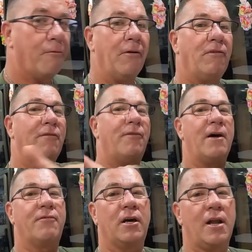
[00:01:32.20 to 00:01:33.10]
go
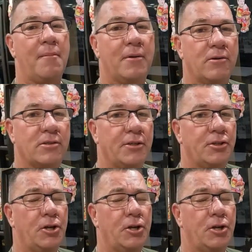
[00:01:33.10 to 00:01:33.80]
55 kilometers into